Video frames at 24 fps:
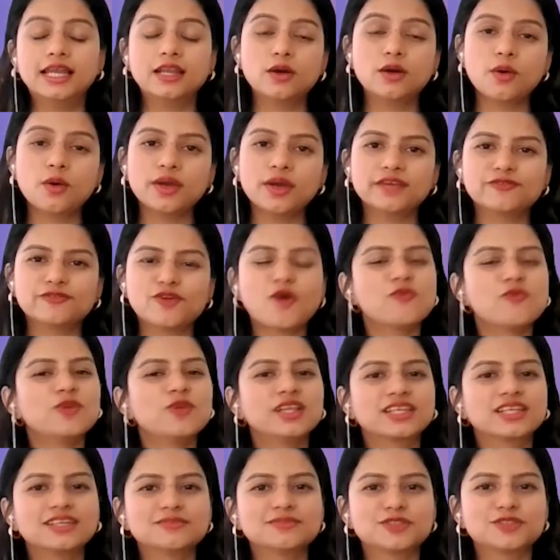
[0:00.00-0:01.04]
Hello and warm
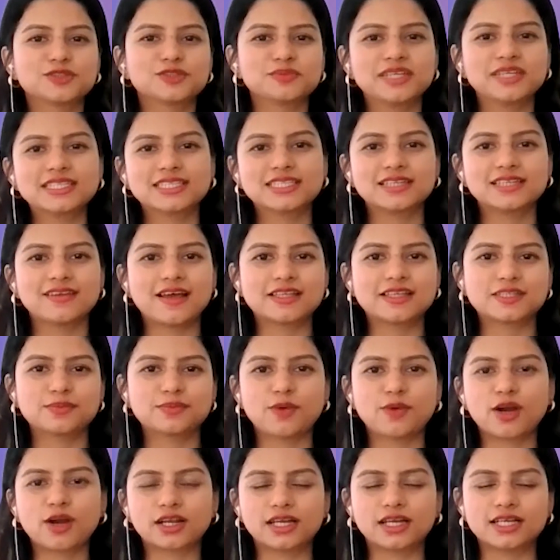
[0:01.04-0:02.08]
welcome to MedSynapse
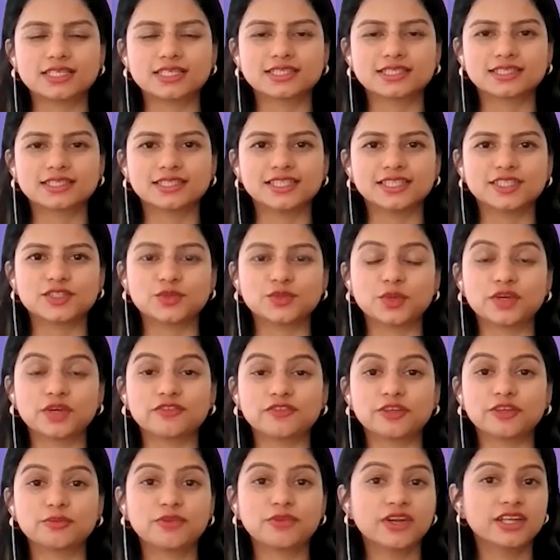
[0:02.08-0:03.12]
podcast series, where
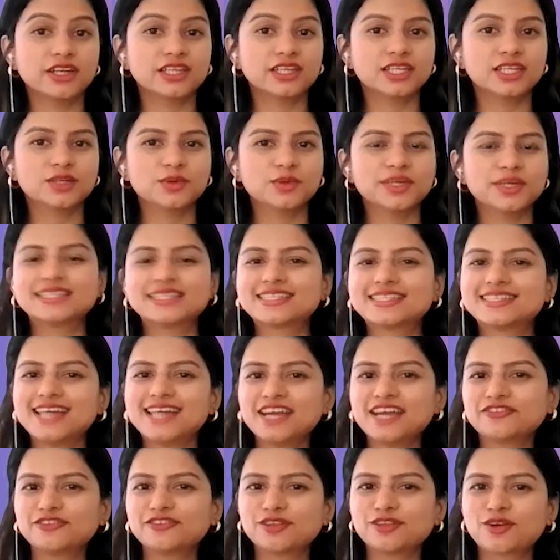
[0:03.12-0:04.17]
we bring you
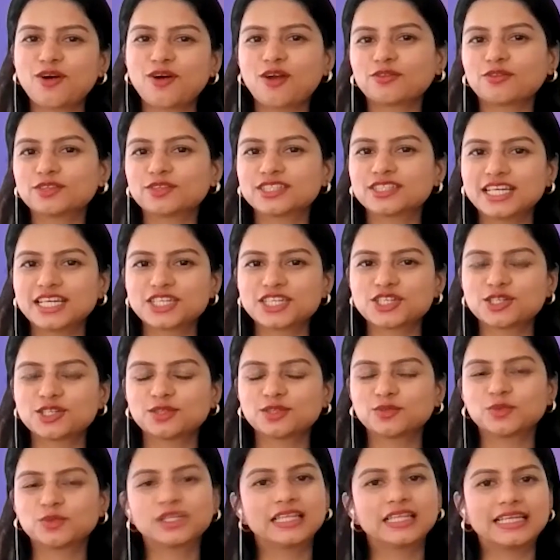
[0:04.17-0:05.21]
insightful
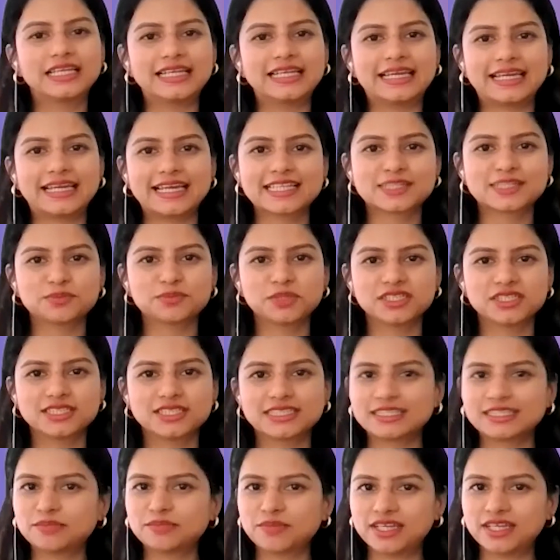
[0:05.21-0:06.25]
conversation with leading
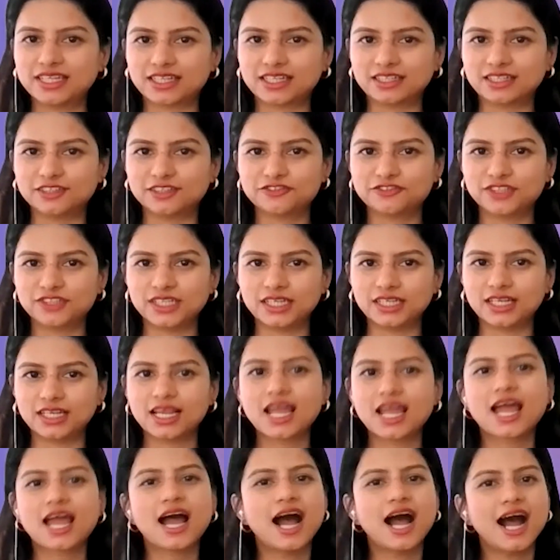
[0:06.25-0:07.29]
experts in medical field.
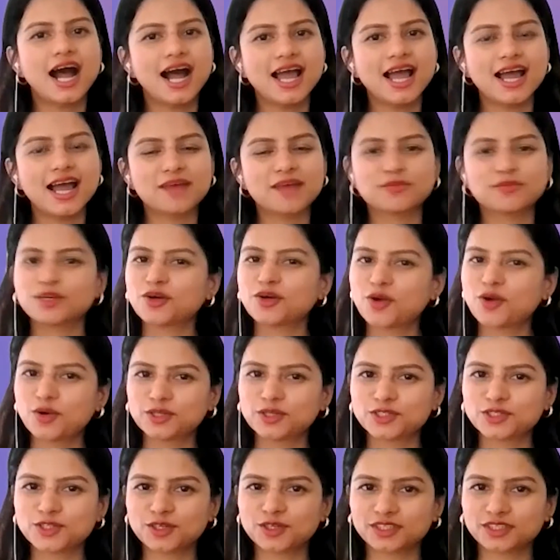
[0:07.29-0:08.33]
Hi, I'm your
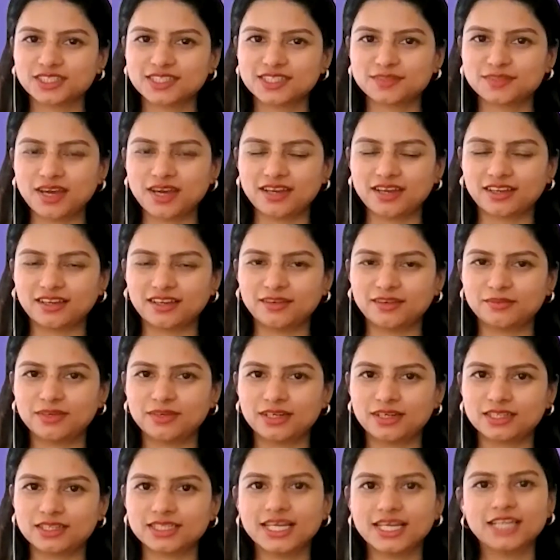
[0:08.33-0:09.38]
host, Dr. Smarika
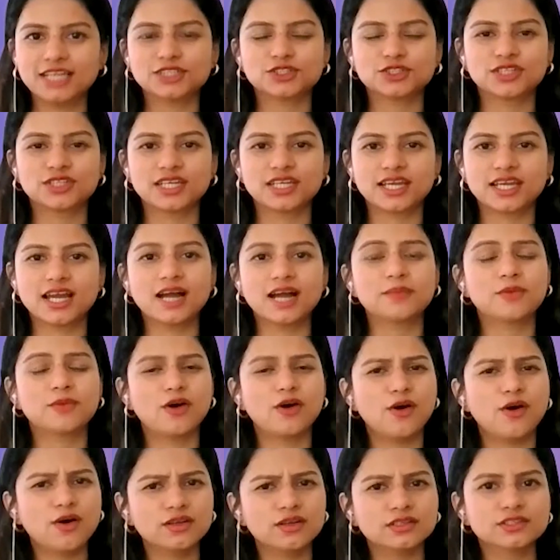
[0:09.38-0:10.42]
Bhatt, and today I'm
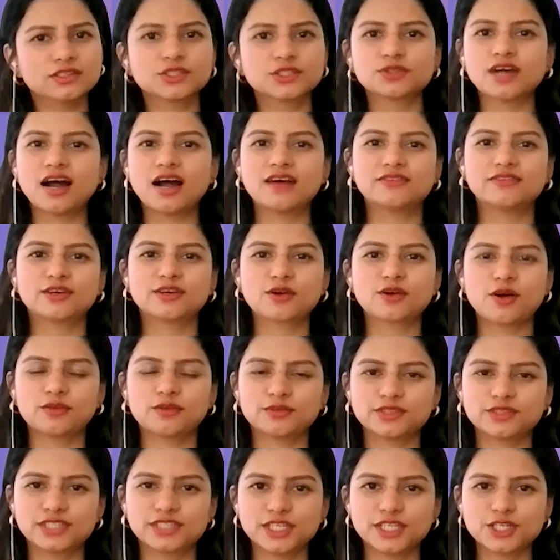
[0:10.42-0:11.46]
honored to have a
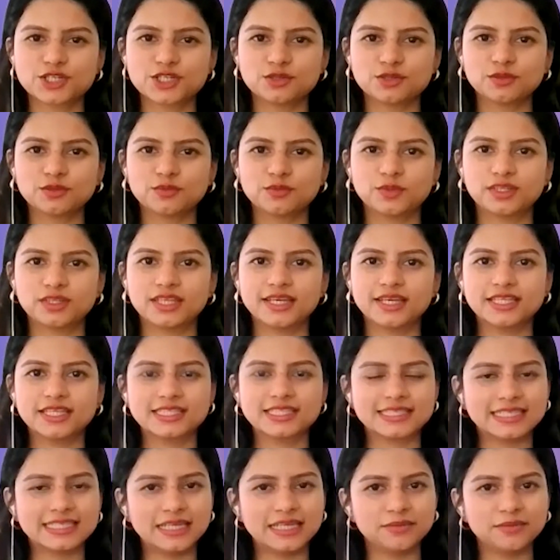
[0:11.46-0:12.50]
conversation with
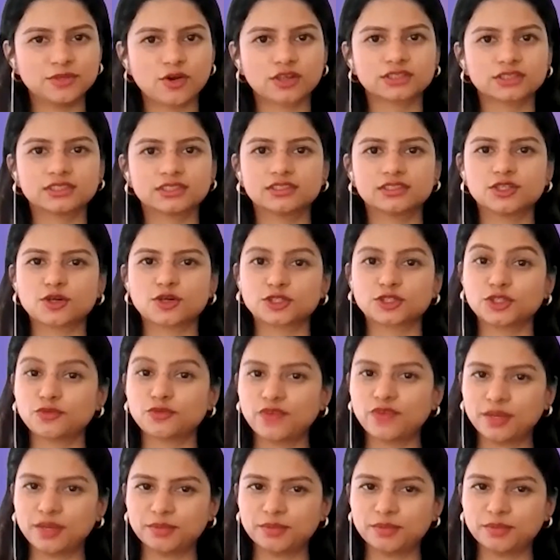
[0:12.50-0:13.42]
esteemed Dr. Dr.